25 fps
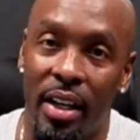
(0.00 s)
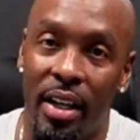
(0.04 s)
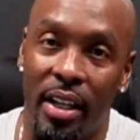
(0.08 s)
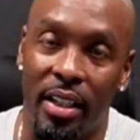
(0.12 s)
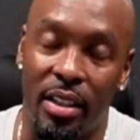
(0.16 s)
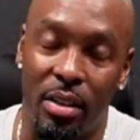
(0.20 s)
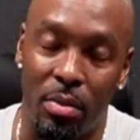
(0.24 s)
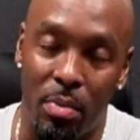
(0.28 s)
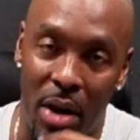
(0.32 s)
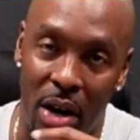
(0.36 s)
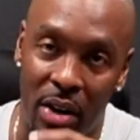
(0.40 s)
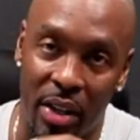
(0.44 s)

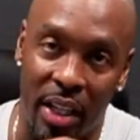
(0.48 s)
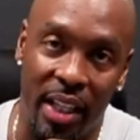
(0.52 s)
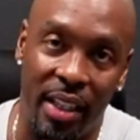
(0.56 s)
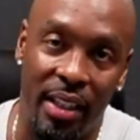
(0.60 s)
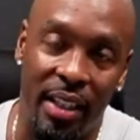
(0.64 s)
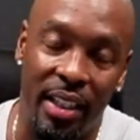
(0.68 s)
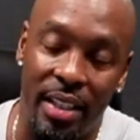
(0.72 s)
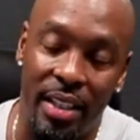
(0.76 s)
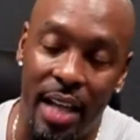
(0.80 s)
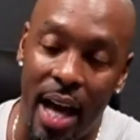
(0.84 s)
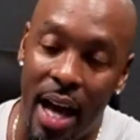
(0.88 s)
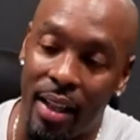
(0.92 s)
It's about
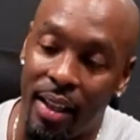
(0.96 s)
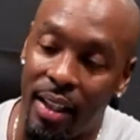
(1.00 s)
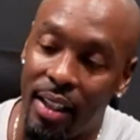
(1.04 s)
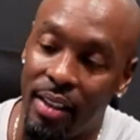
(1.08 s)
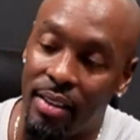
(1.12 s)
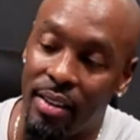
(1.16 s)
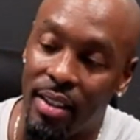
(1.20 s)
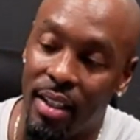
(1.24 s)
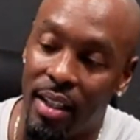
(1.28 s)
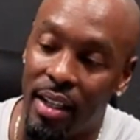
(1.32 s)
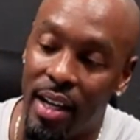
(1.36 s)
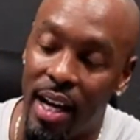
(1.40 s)
getting these
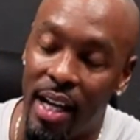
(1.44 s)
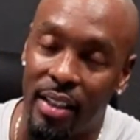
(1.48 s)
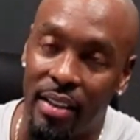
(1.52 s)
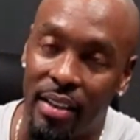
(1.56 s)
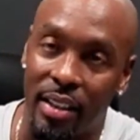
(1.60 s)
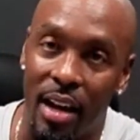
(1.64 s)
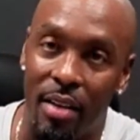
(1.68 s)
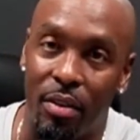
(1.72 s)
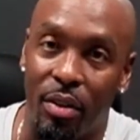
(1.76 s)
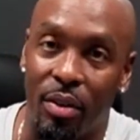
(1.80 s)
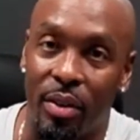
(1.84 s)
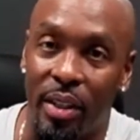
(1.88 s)
athletes to the
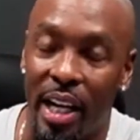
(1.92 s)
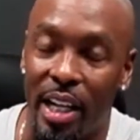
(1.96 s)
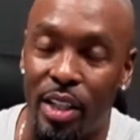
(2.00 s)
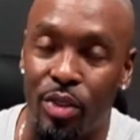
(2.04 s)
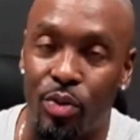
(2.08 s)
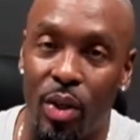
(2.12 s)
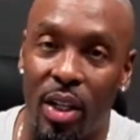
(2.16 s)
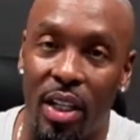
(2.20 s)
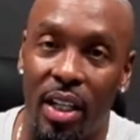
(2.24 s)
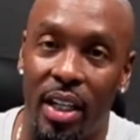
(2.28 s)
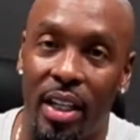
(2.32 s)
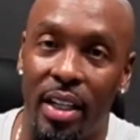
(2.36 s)
next level.
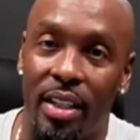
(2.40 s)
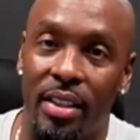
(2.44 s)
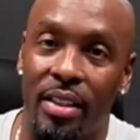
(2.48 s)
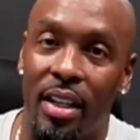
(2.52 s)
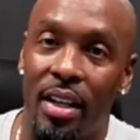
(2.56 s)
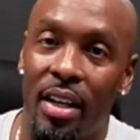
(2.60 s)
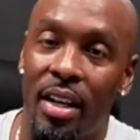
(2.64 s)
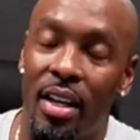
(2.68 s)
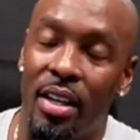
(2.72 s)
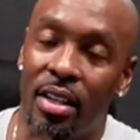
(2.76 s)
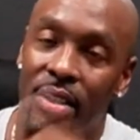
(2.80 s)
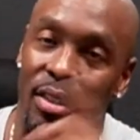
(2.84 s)
That's what it
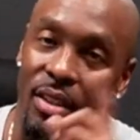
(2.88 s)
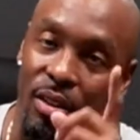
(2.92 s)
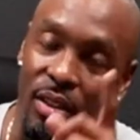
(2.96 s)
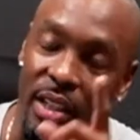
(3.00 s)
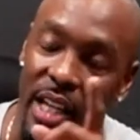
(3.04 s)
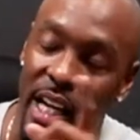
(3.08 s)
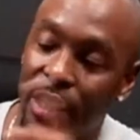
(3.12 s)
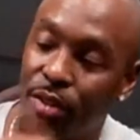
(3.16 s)
is. So